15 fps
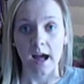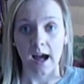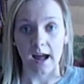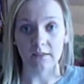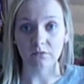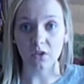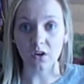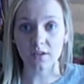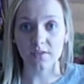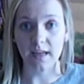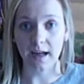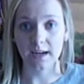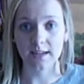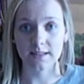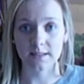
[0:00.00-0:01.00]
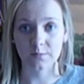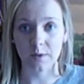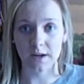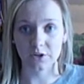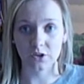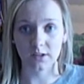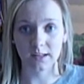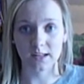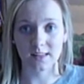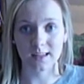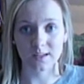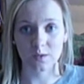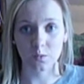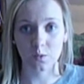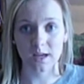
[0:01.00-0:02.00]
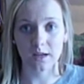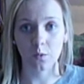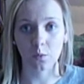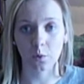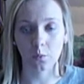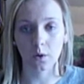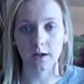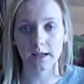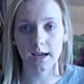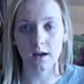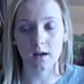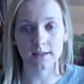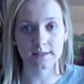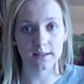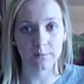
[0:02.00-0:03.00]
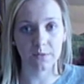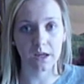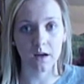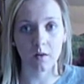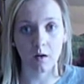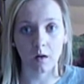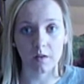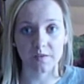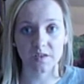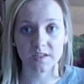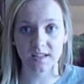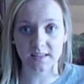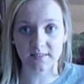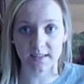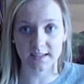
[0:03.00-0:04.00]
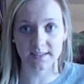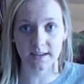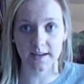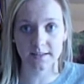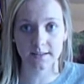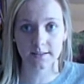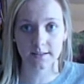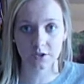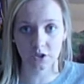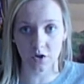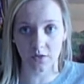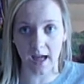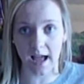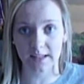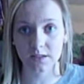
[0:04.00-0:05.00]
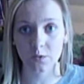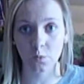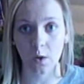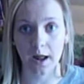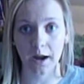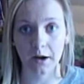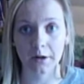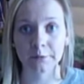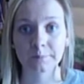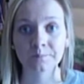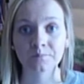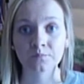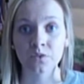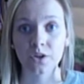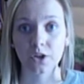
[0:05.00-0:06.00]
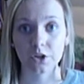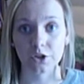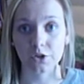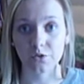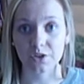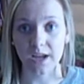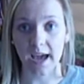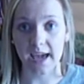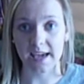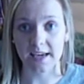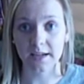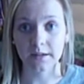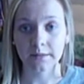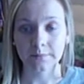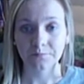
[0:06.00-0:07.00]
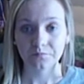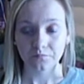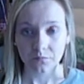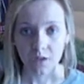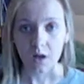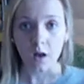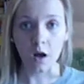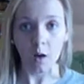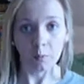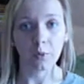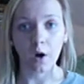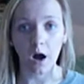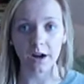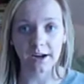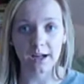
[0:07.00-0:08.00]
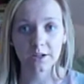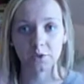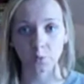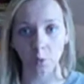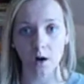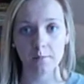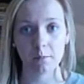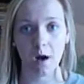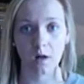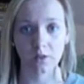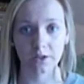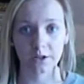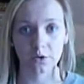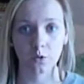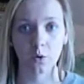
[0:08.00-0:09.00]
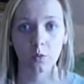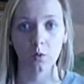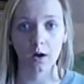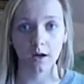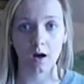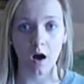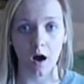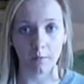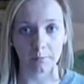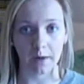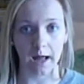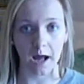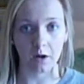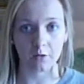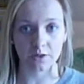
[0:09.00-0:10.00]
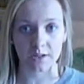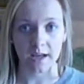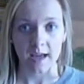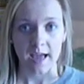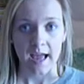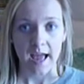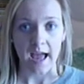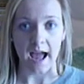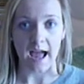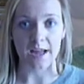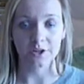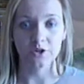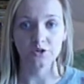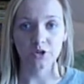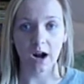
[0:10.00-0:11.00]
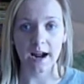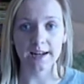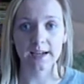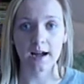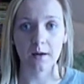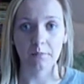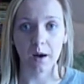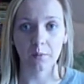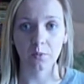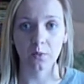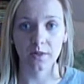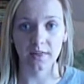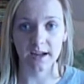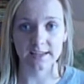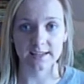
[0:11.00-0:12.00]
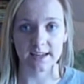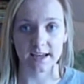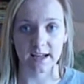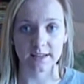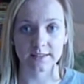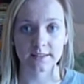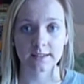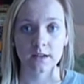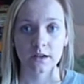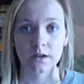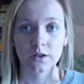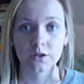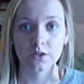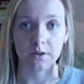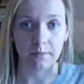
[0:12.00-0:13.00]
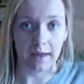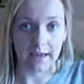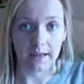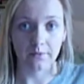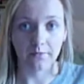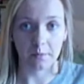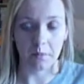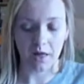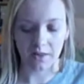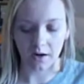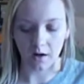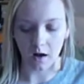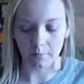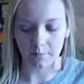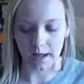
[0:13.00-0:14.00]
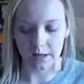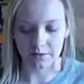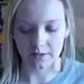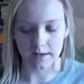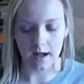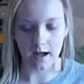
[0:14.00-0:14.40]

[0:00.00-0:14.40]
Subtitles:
I've learned that especially this week. We're working on something called synthesis, so that's where you take a product, one molecule, one compound, and you try to come up with ideas to make it from other compounds.